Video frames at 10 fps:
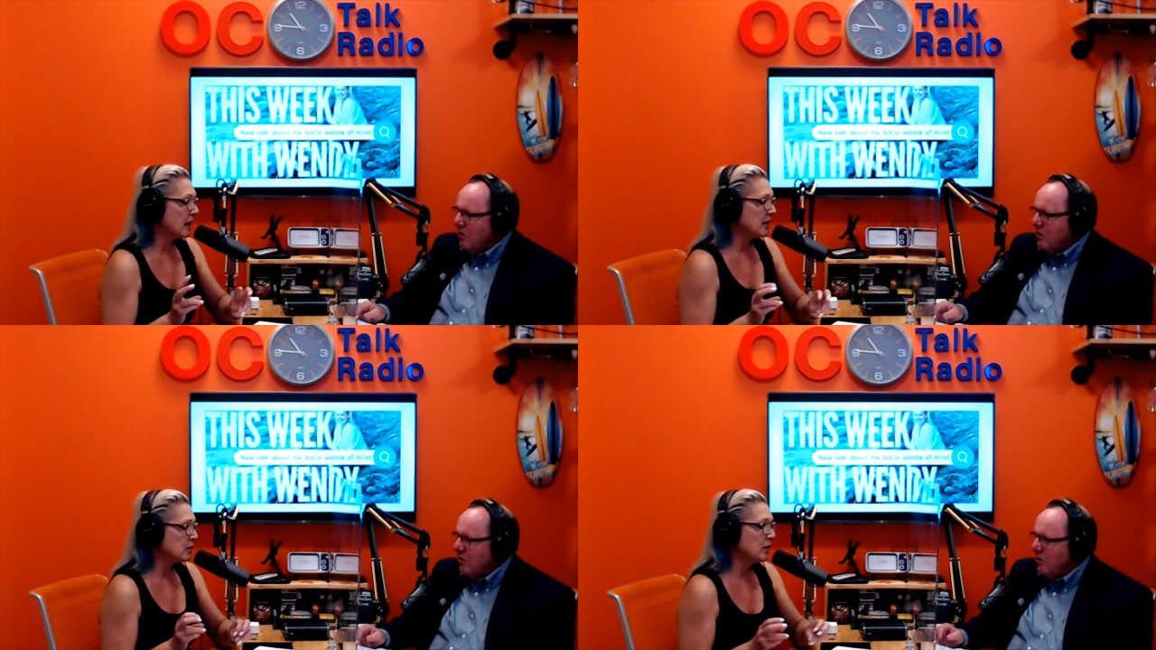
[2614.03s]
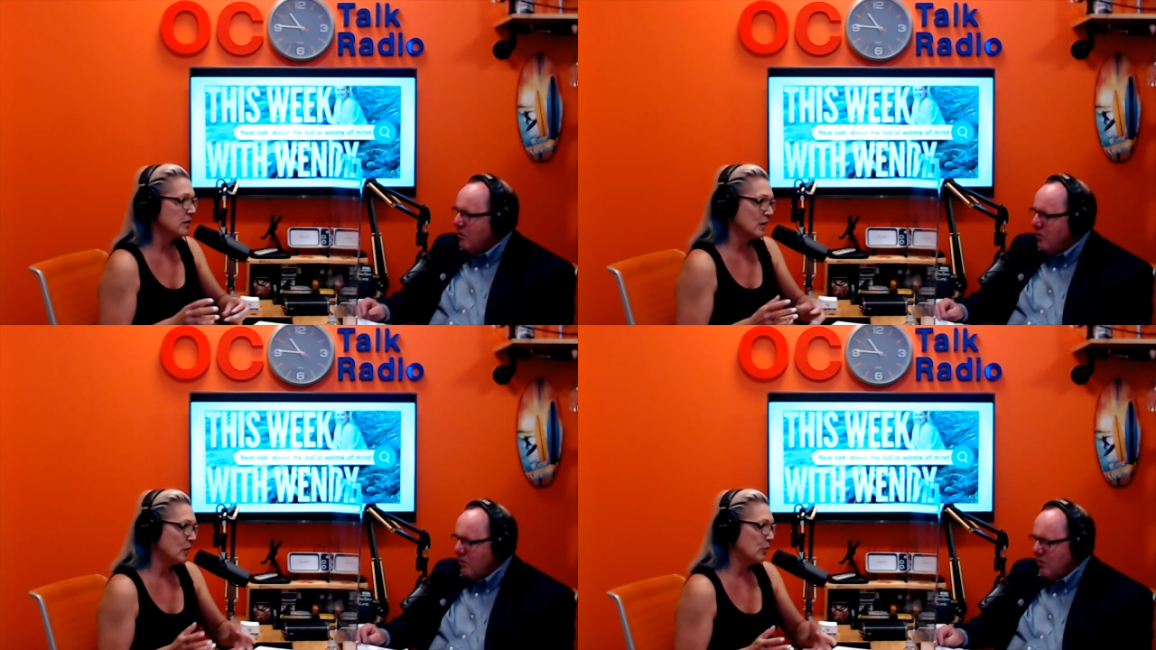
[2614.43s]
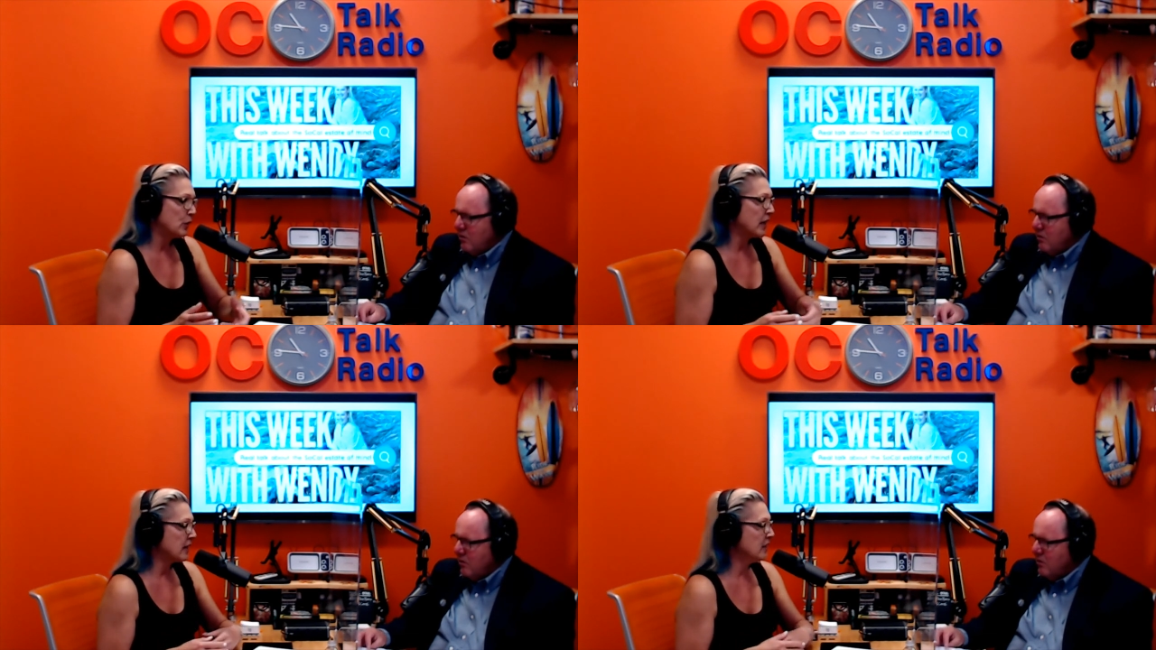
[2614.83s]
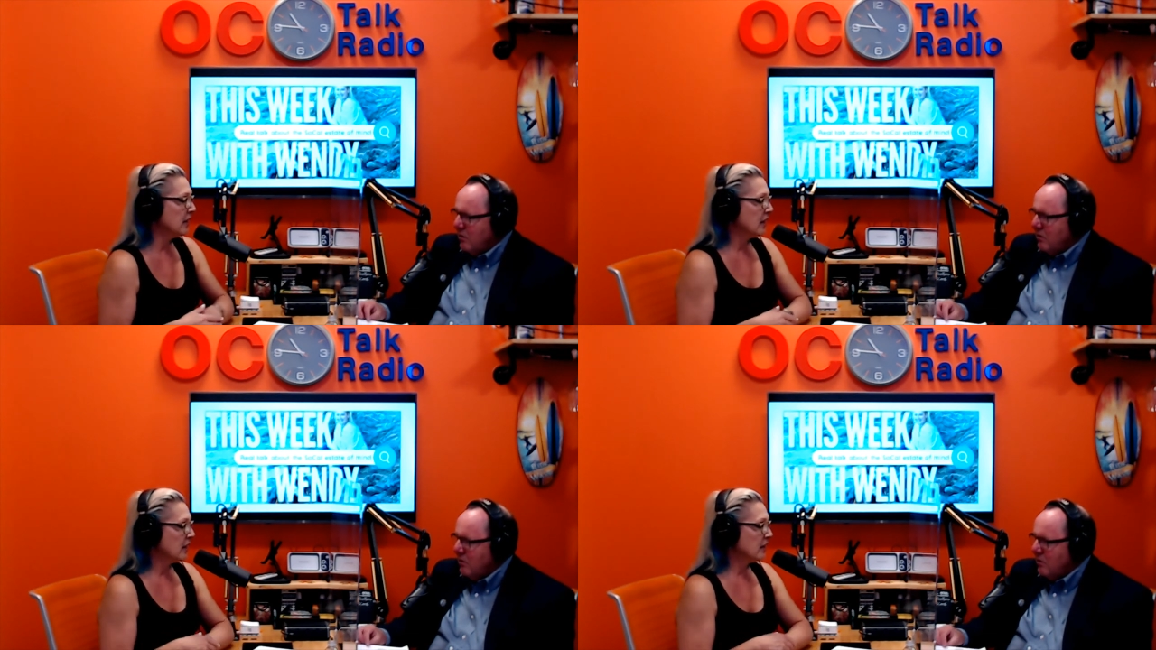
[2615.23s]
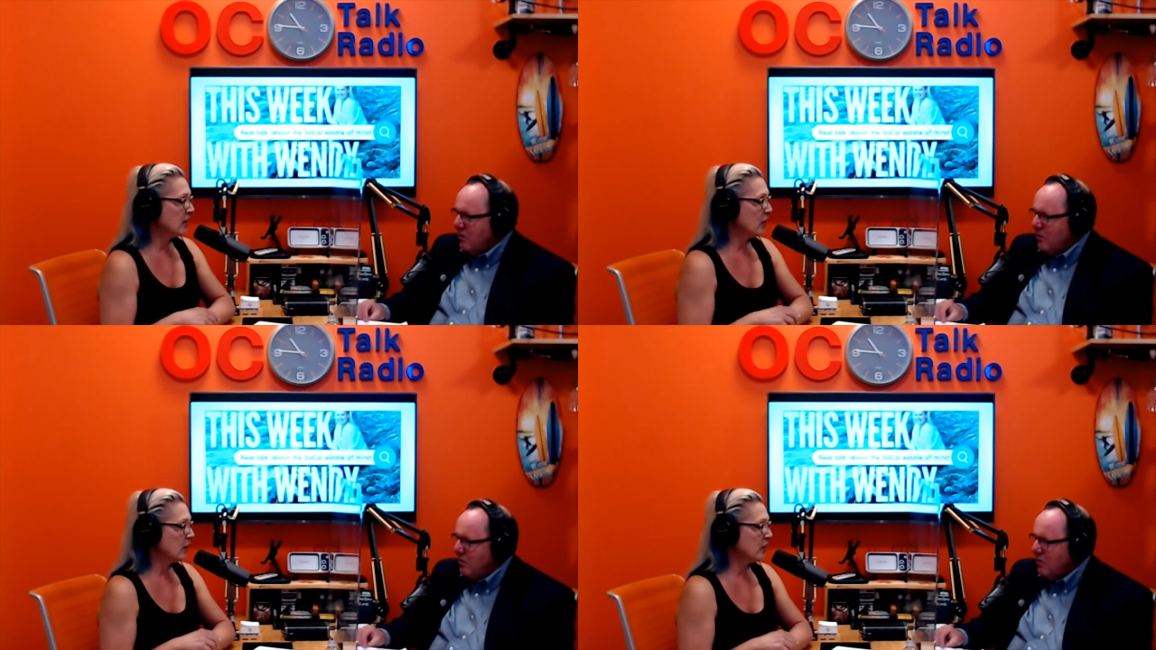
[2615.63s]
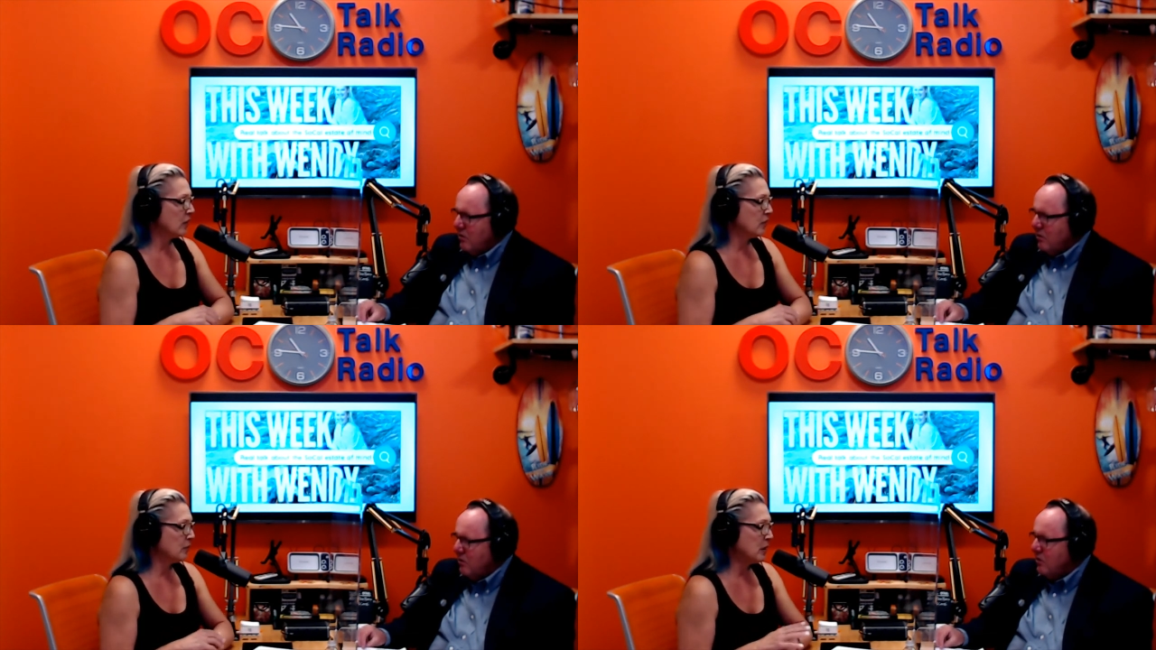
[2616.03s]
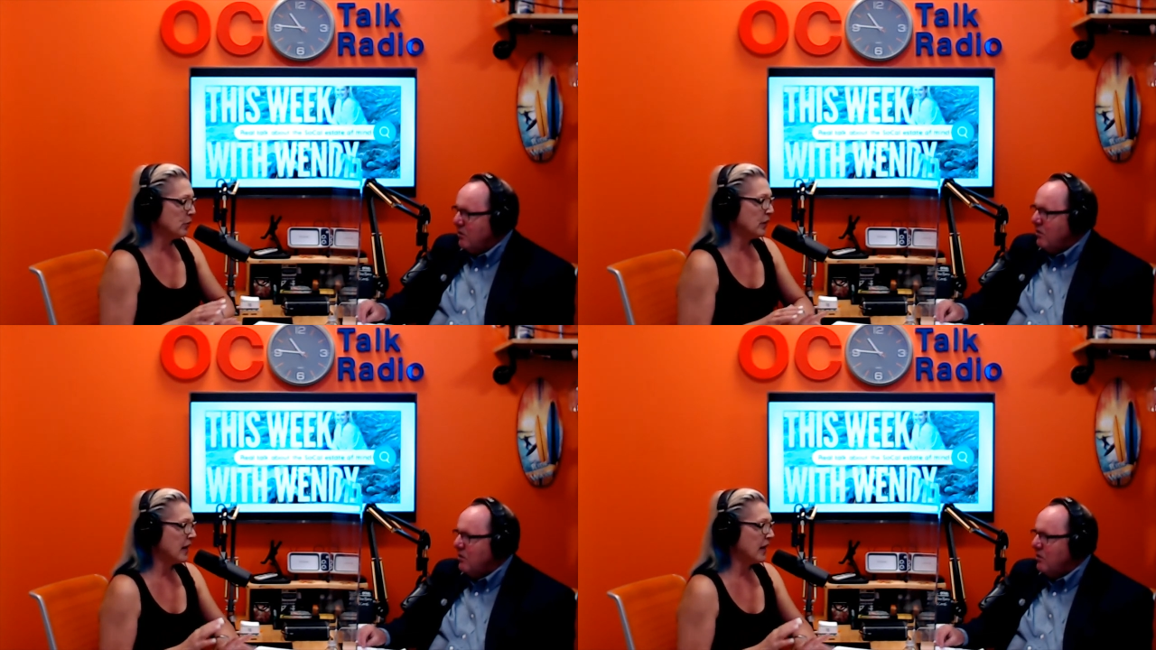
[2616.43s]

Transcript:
Speaker 1: but they're somewhat blighted. I mean, there there are people hanging